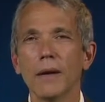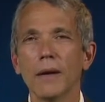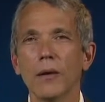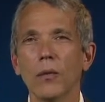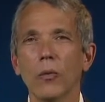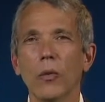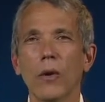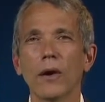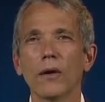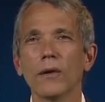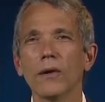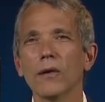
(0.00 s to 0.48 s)

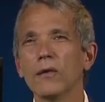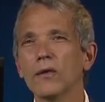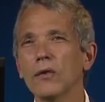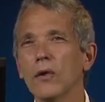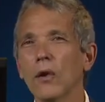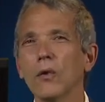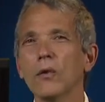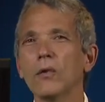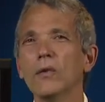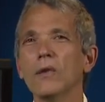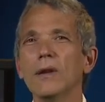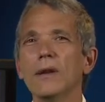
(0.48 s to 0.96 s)
where an
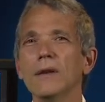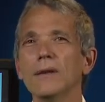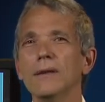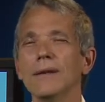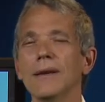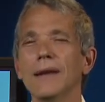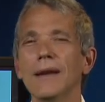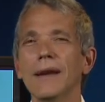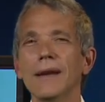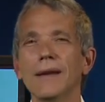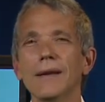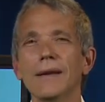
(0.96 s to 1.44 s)
associate
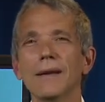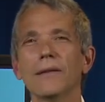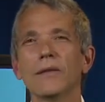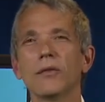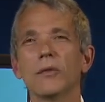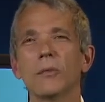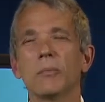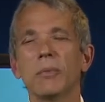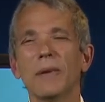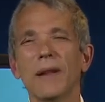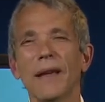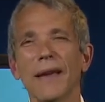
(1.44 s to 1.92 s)
dean
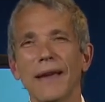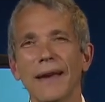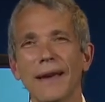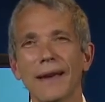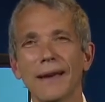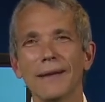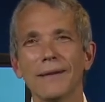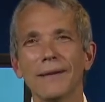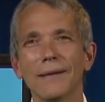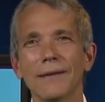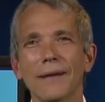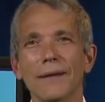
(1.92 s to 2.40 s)

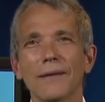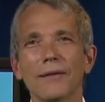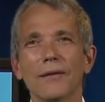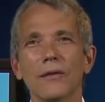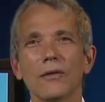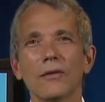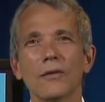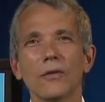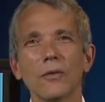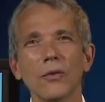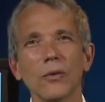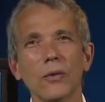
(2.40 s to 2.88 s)
explained that the
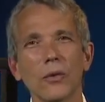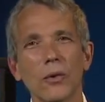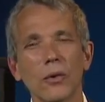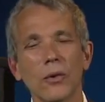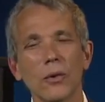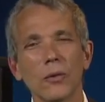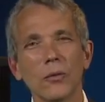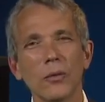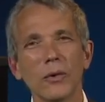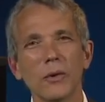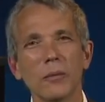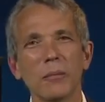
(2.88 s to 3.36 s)

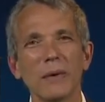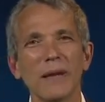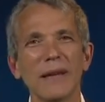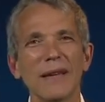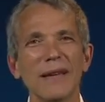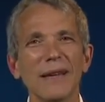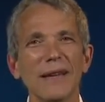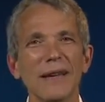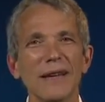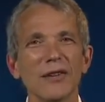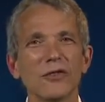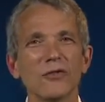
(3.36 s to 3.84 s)
school would be
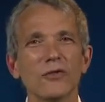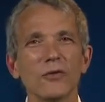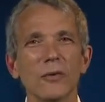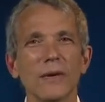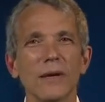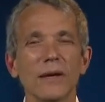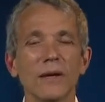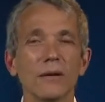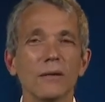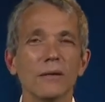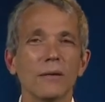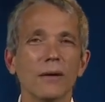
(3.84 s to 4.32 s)

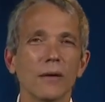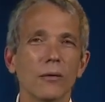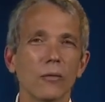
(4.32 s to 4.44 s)
issuing